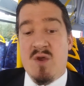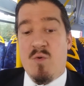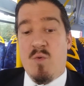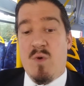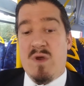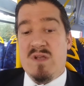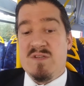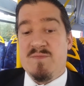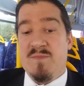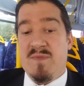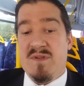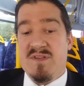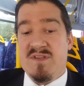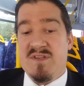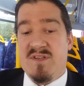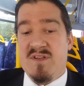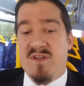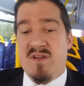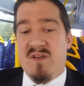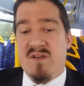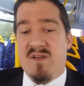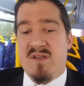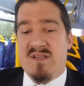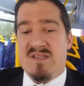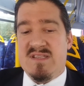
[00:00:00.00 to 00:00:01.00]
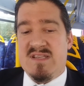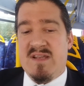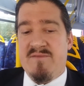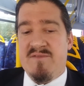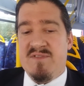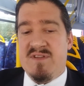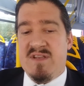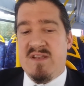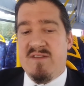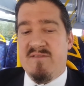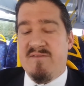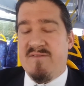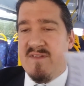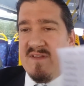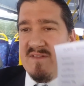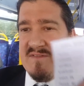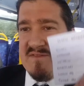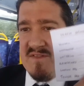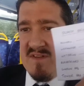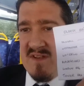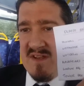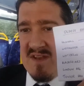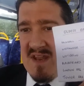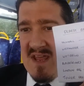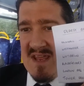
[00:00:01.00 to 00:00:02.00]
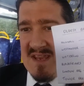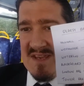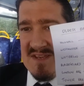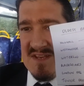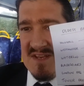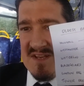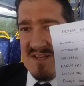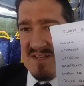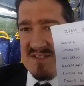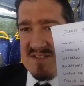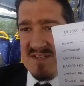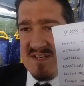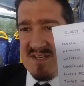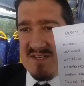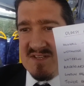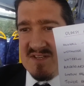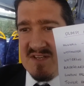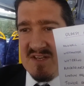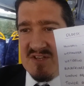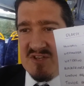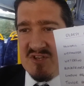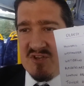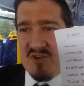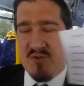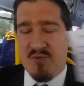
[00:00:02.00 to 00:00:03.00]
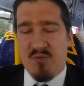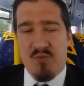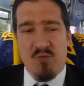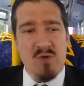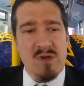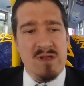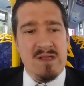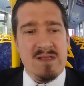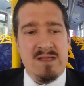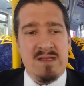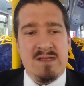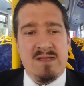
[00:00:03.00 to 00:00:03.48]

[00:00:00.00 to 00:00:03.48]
Westminster is 1750 and 1862.